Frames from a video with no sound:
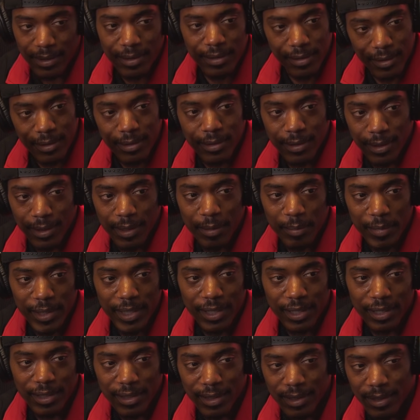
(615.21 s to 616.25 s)
You get
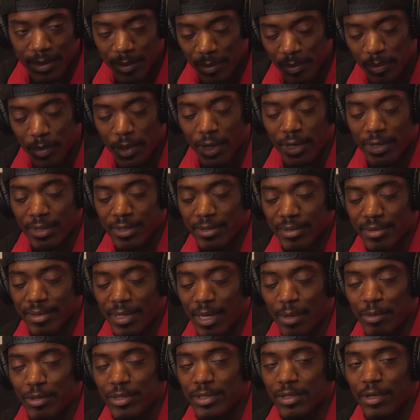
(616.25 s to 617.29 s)
me? But
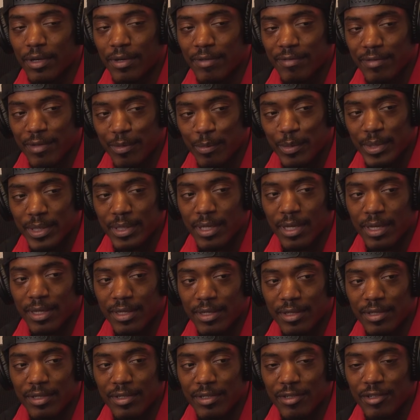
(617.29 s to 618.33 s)
that was after we
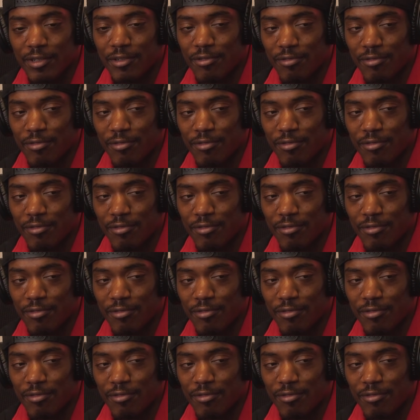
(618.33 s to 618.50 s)
done